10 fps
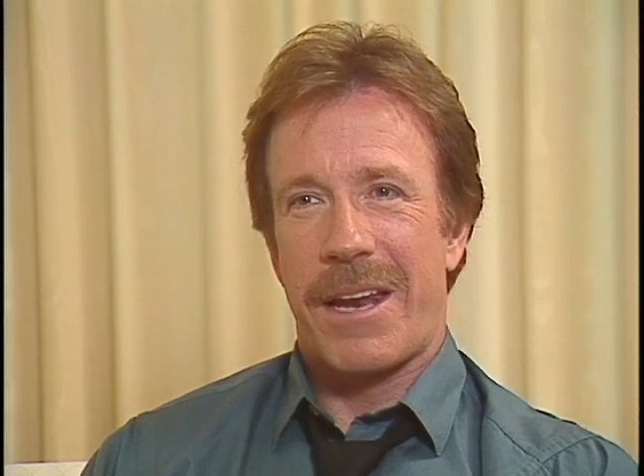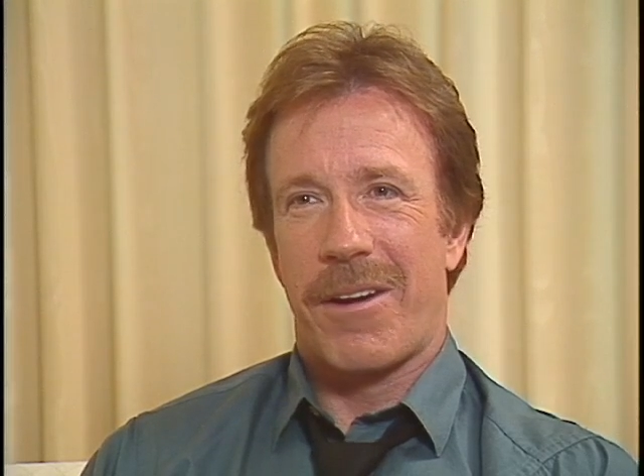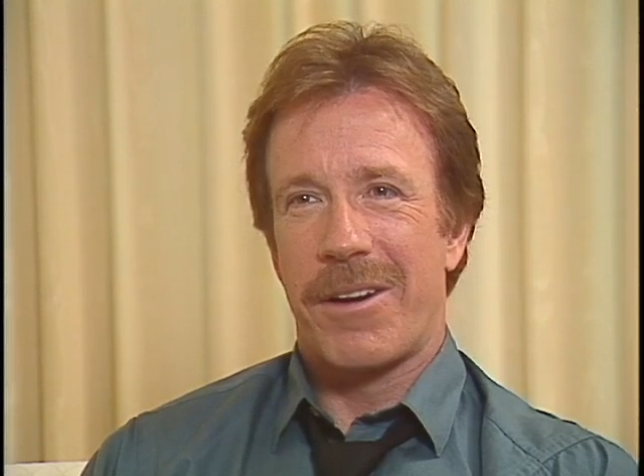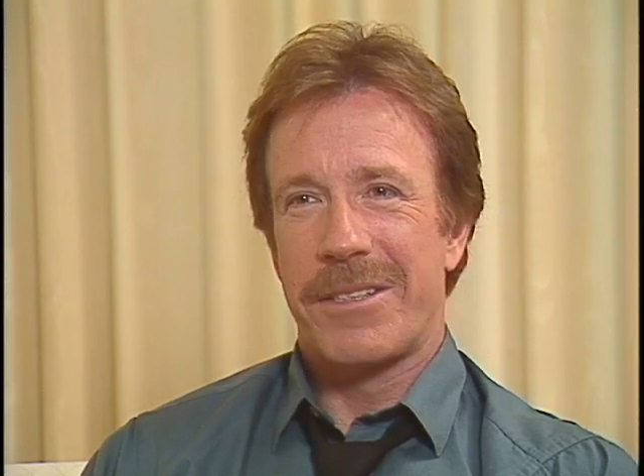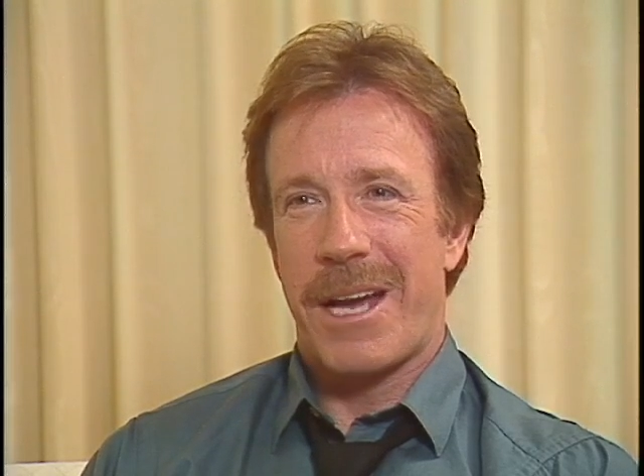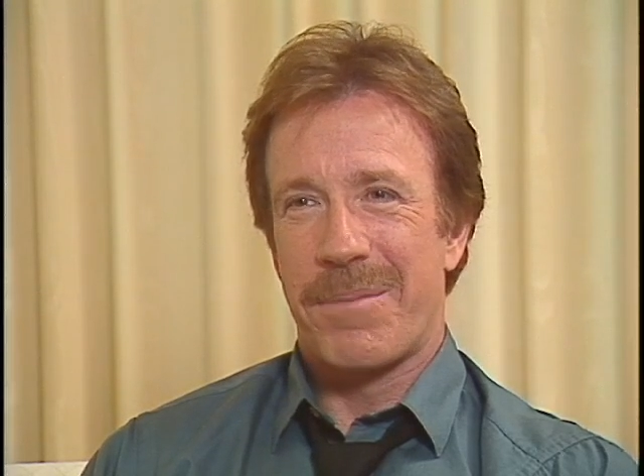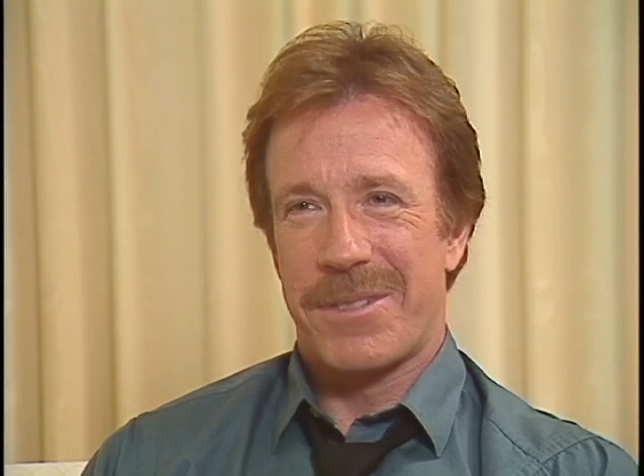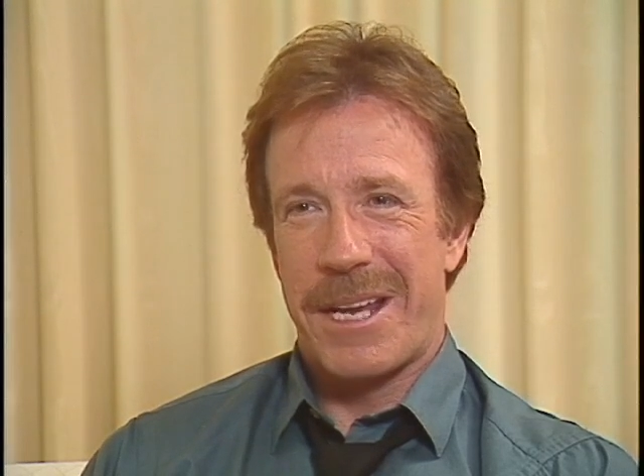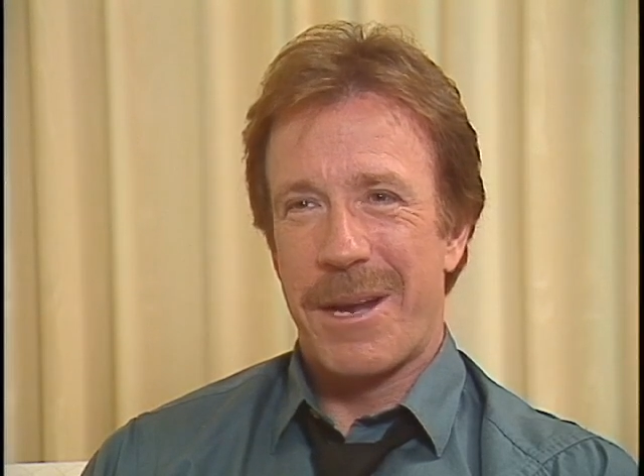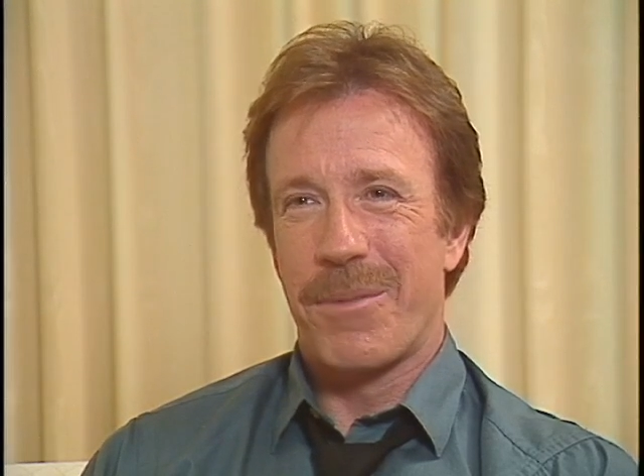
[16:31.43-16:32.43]
a hard time
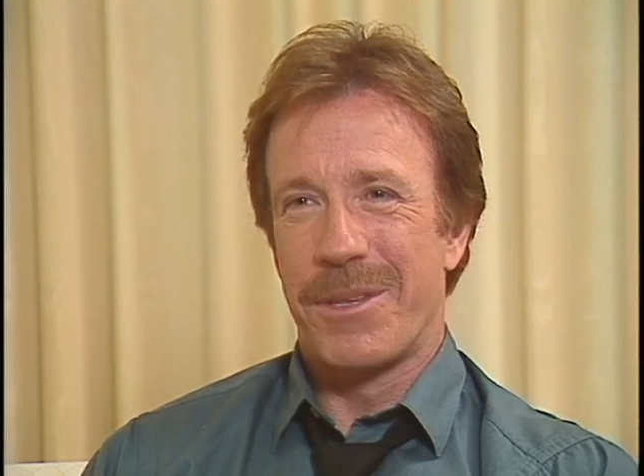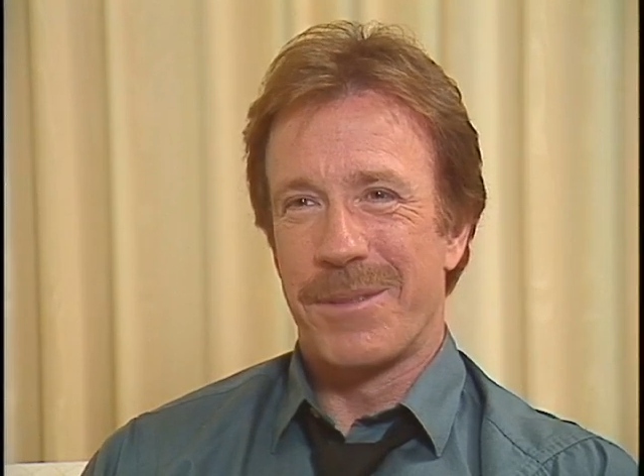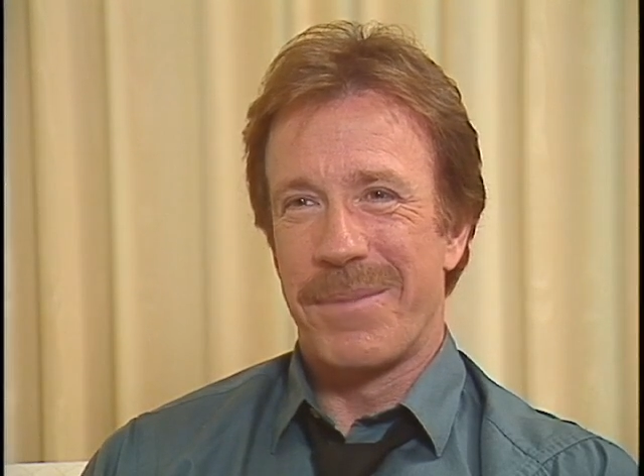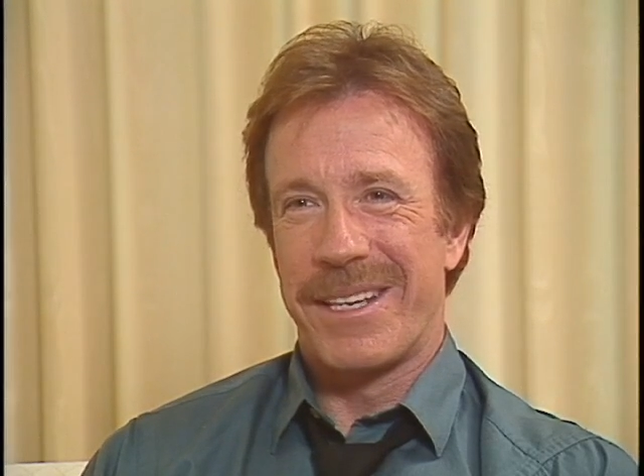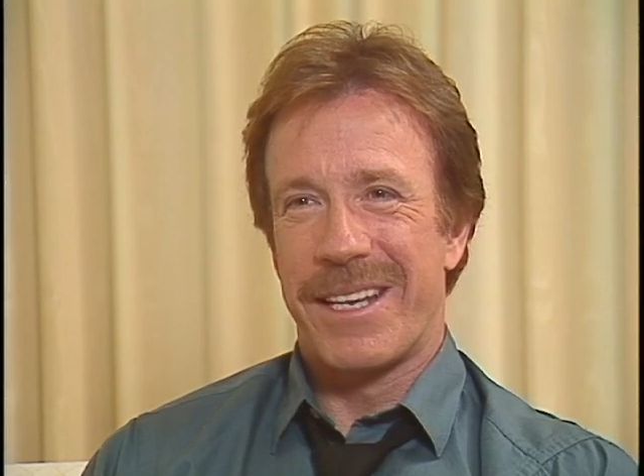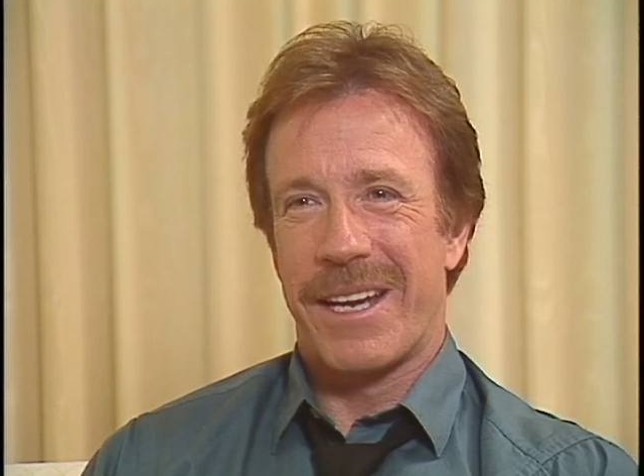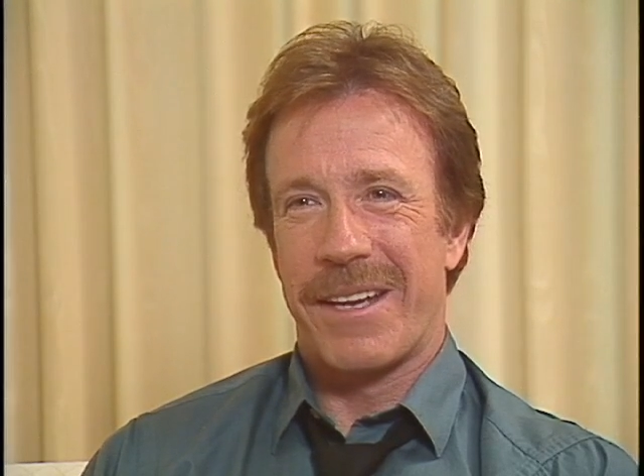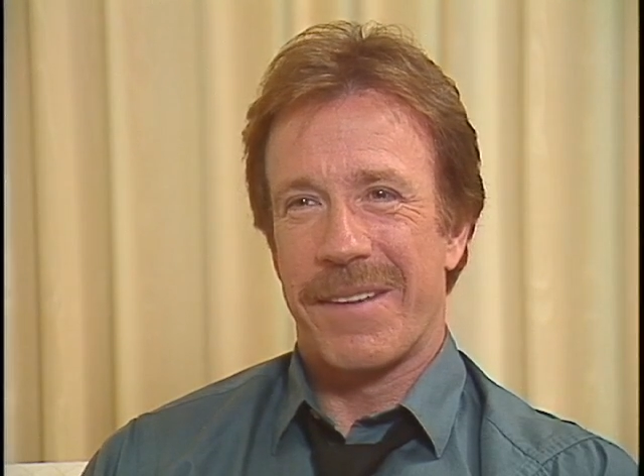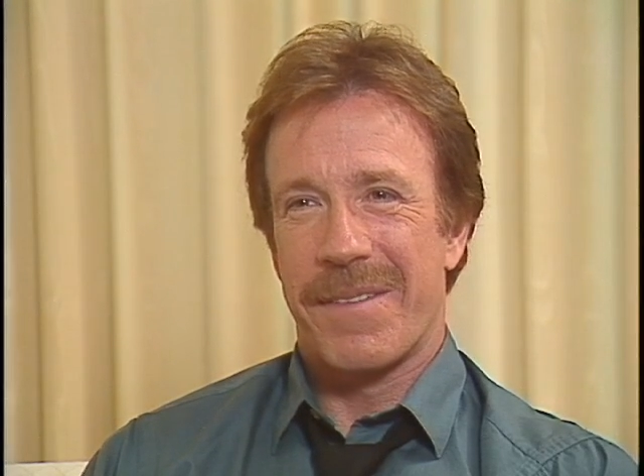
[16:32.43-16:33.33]
staying up with this big guy.